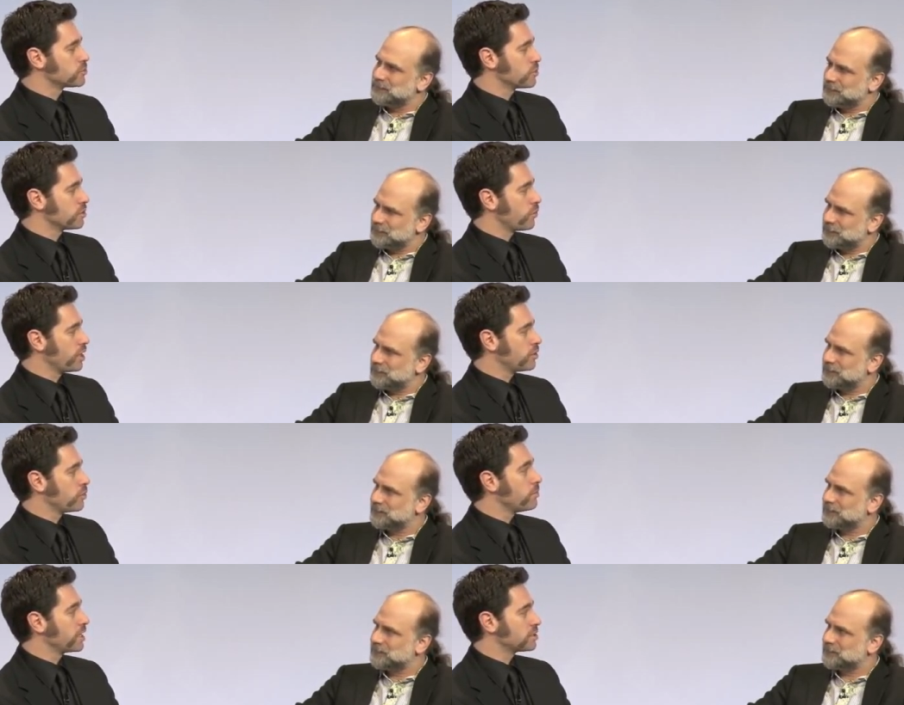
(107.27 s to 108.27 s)
Speaker 1: with the way that we
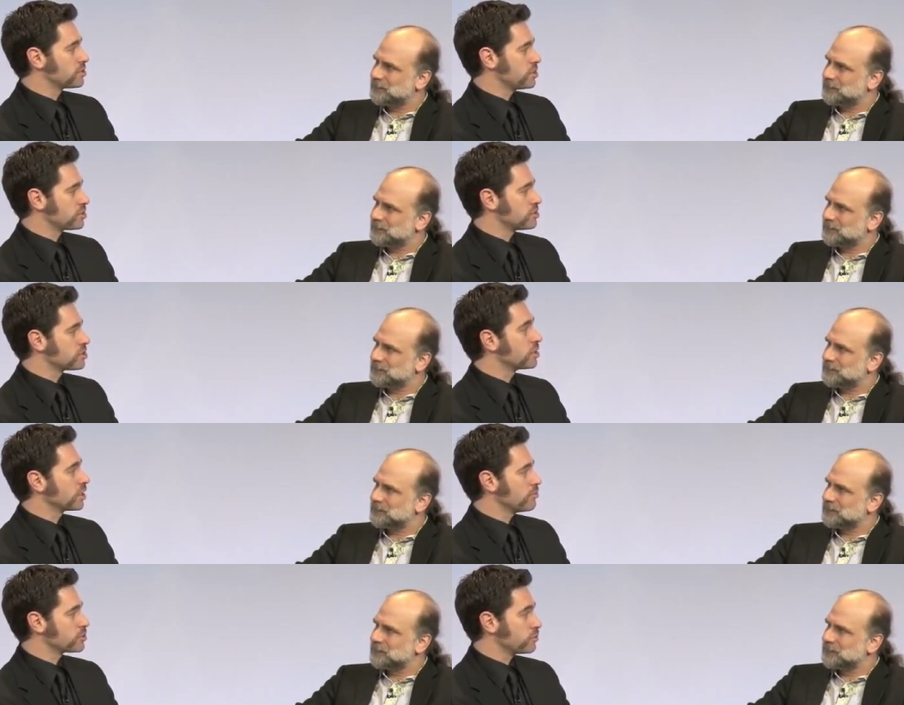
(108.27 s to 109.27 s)
make decisions, the
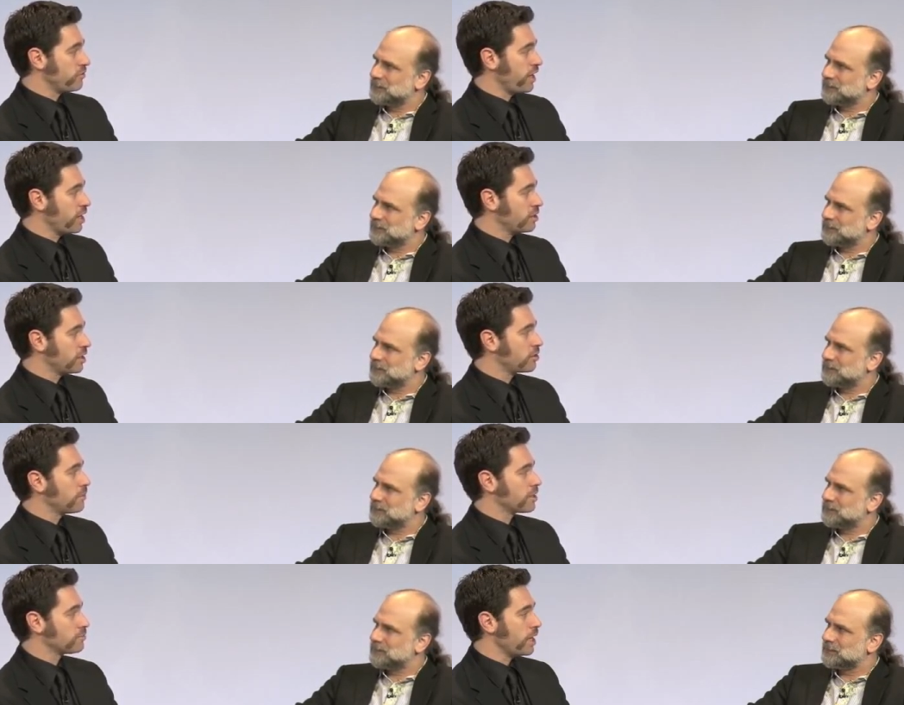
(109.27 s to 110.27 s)
dilemmas we've had that are
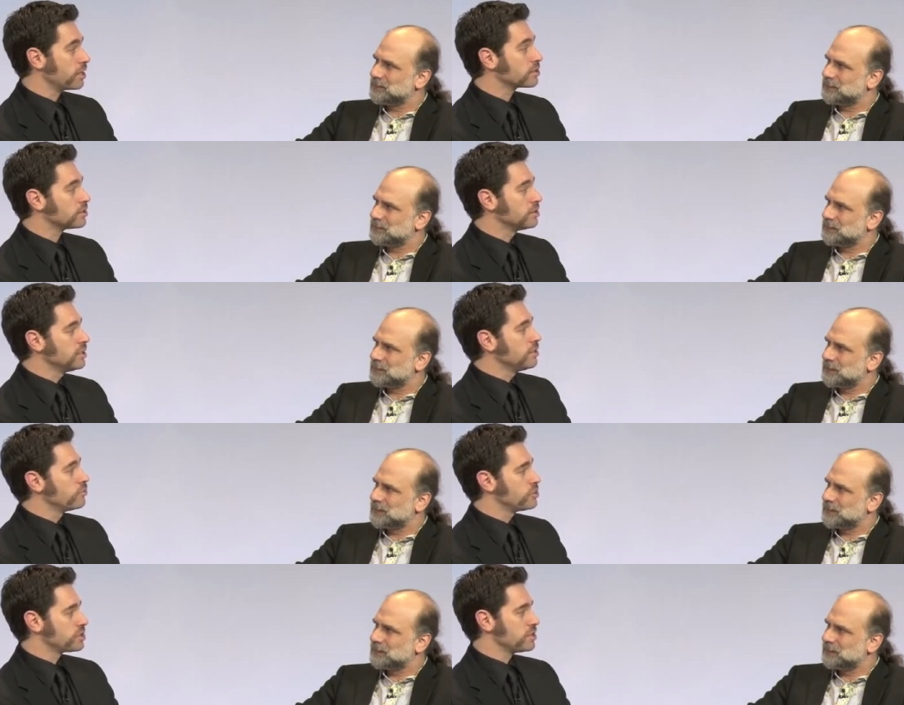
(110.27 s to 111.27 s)
mathematical.
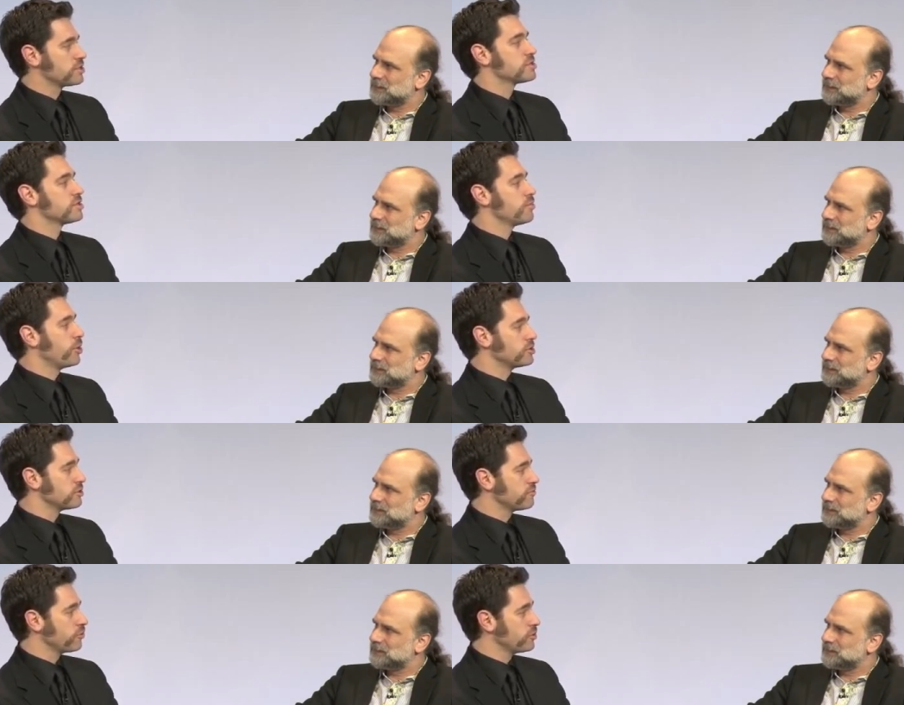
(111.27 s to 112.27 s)
Would you say this is a
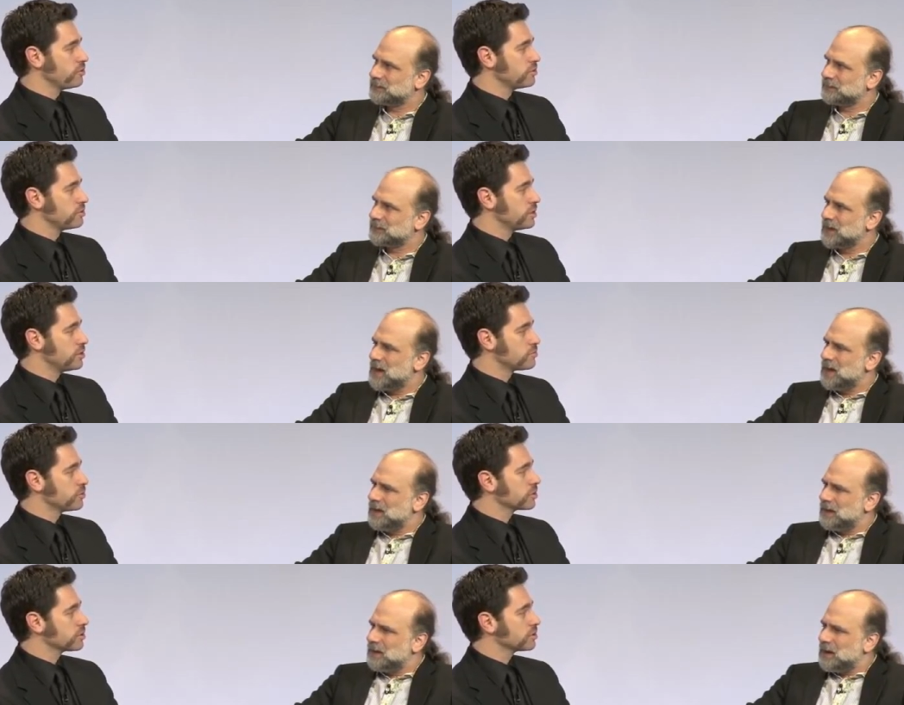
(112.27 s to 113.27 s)
departure for you in this
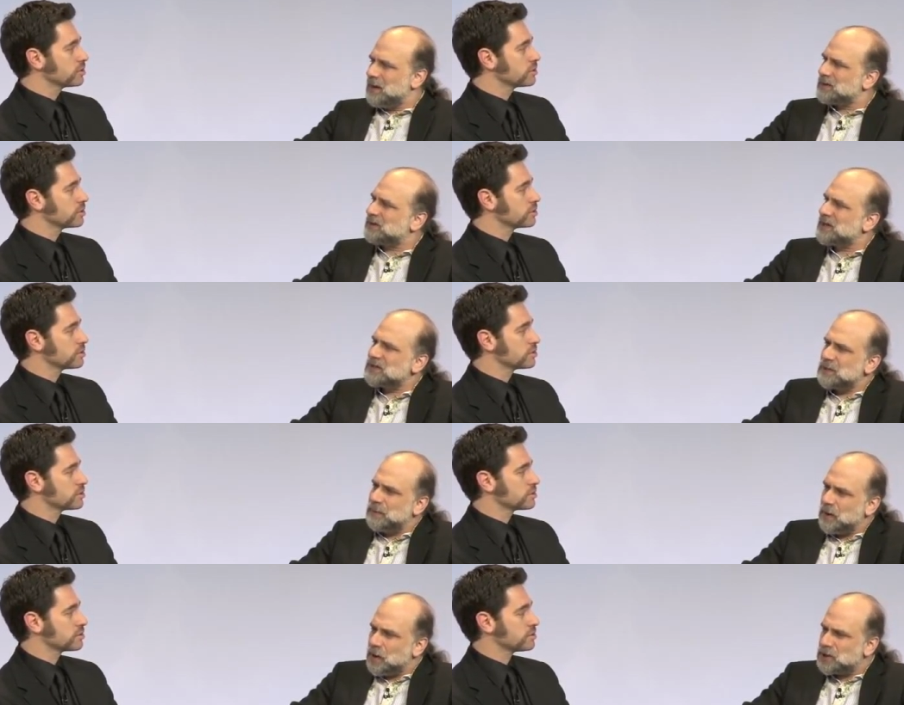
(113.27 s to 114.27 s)
book?
Speaker 2: Yeah, it's less a
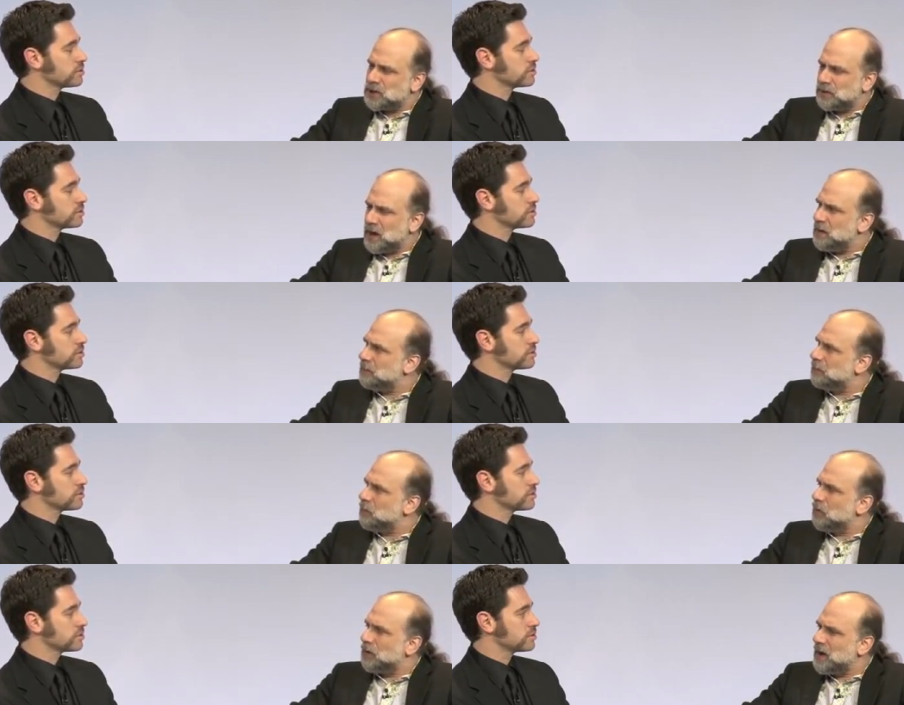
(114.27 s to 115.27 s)
departure and
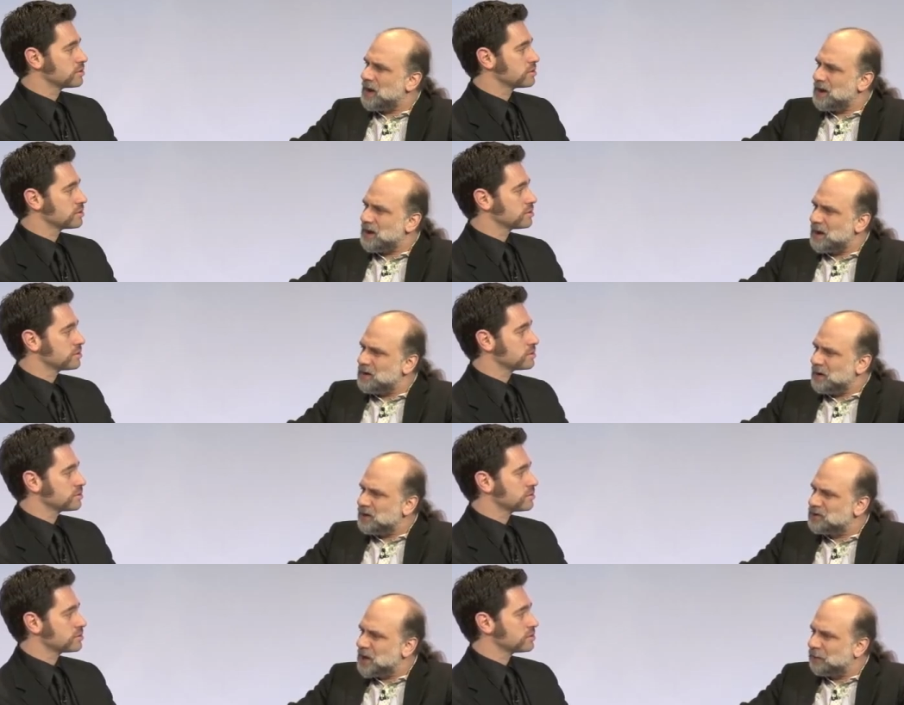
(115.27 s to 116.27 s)
more a, an, a
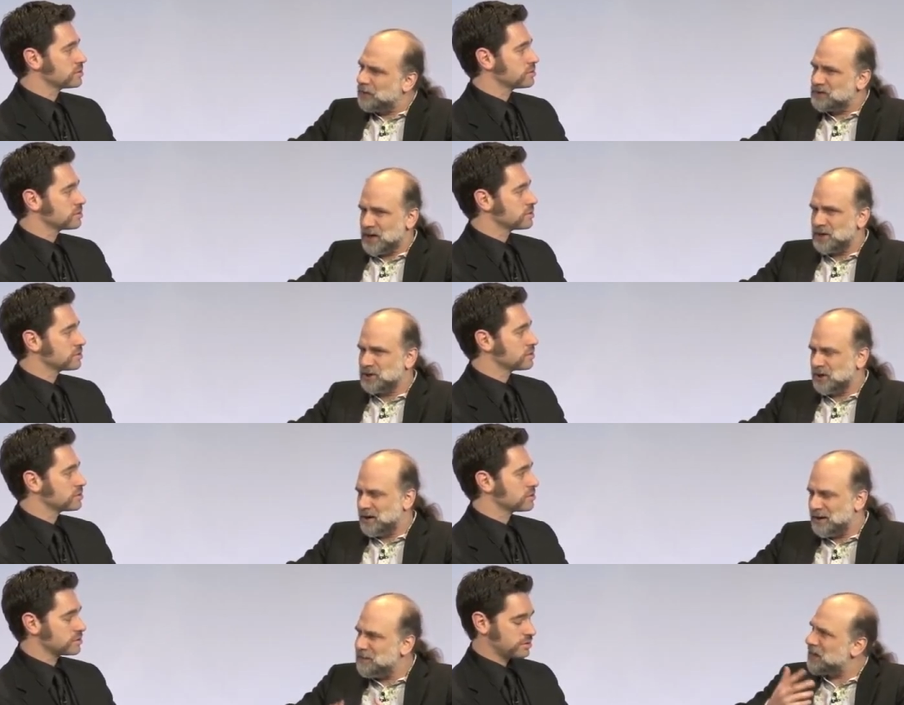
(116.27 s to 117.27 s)
generalization.
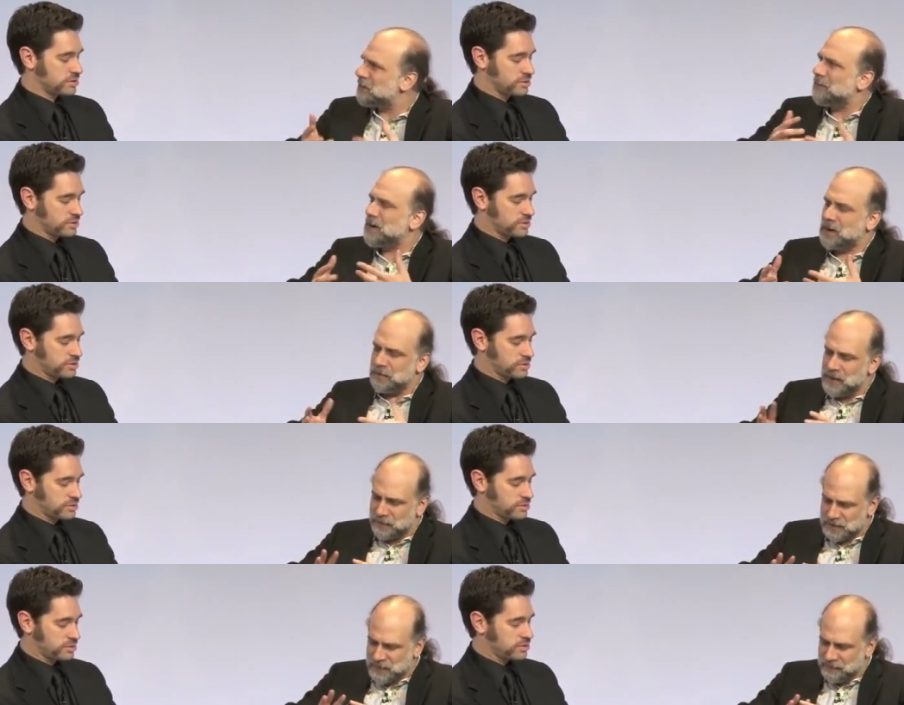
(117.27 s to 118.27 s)
And if you think about my career,
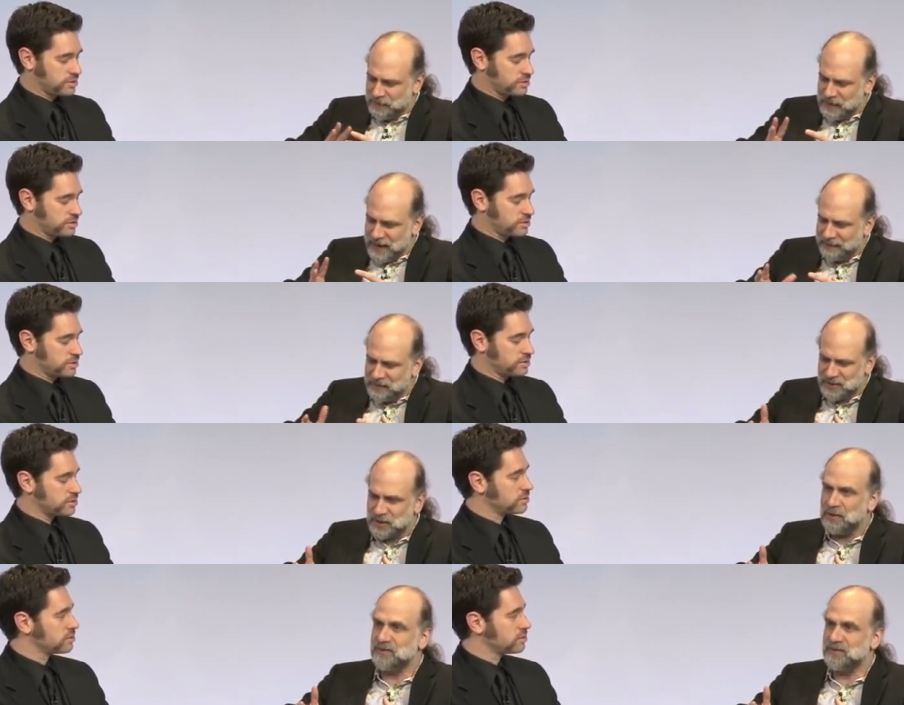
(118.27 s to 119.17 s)
it's been really an endless series